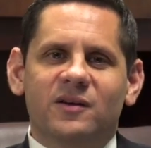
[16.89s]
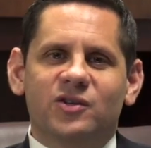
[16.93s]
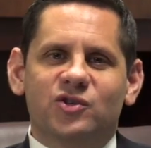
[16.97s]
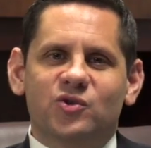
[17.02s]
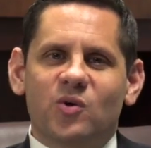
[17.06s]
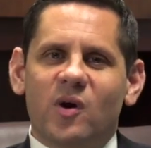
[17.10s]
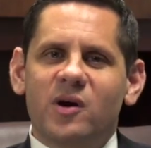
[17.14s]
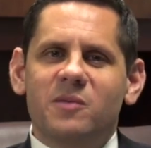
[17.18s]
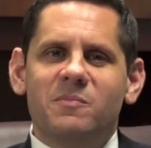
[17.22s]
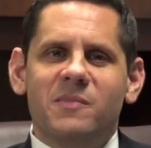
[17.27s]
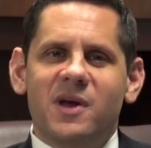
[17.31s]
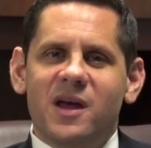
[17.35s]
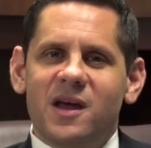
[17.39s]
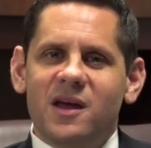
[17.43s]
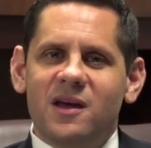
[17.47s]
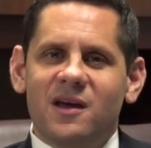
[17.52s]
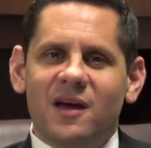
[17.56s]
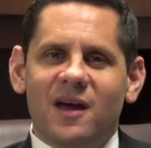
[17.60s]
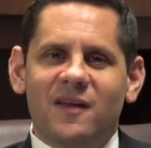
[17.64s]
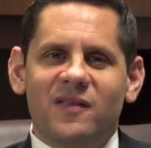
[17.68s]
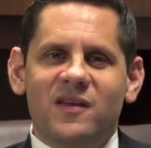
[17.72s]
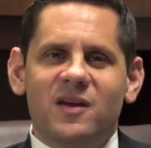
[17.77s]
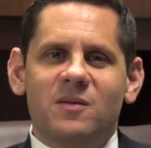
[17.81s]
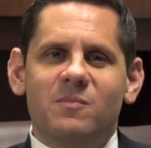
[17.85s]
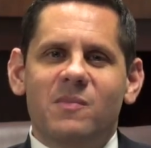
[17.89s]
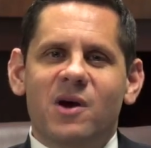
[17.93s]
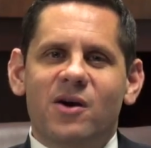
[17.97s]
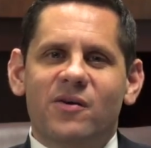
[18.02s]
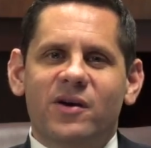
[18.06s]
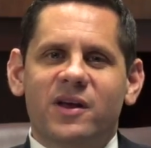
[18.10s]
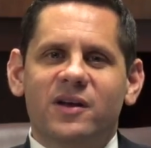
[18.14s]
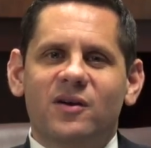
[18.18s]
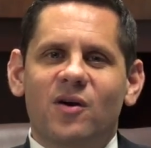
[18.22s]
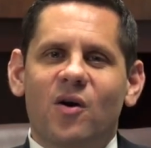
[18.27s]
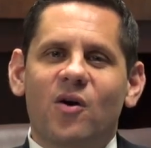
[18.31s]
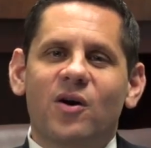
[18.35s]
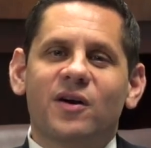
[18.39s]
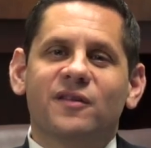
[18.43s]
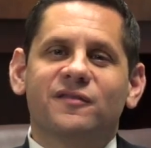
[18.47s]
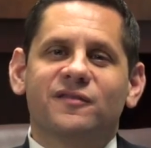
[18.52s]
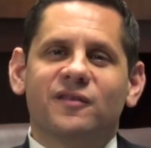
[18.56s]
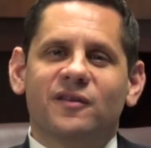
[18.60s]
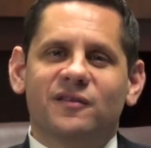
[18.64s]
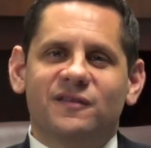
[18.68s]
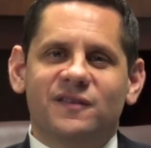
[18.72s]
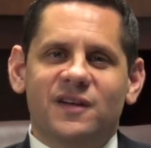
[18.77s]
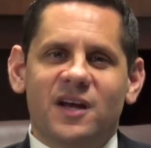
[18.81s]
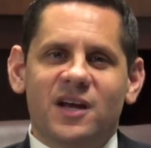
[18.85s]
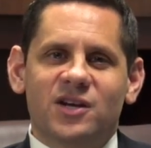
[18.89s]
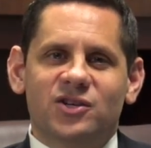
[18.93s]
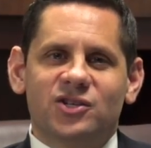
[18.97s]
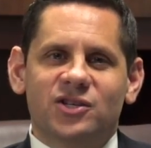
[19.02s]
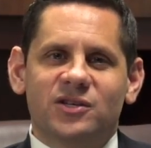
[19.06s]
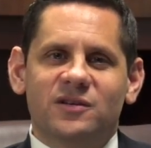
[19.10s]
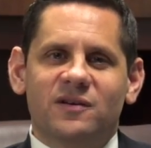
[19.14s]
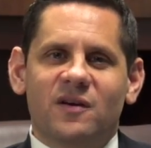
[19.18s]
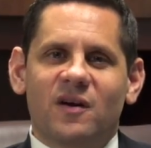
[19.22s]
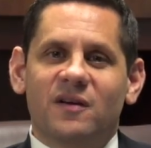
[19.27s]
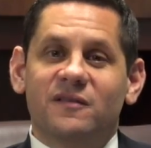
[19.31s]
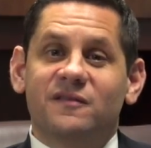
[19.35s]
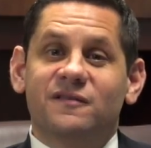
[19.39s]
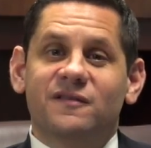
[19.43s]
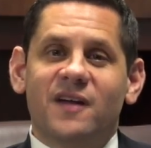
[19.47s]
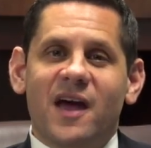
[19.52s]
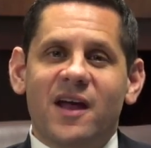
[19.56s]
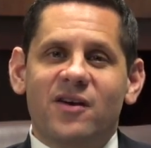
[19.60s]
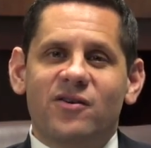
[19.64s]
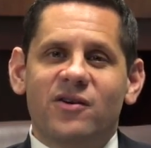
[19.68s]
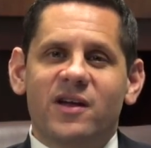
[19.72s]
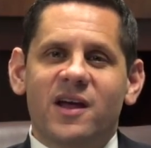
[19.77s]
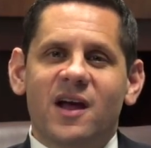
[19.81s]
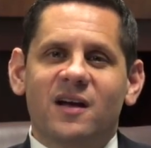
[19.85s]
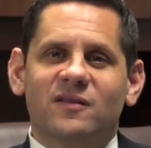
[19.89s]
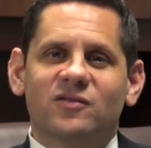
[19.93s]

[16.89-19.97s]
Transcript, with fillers: Join me and the American Heart Association on Saturday,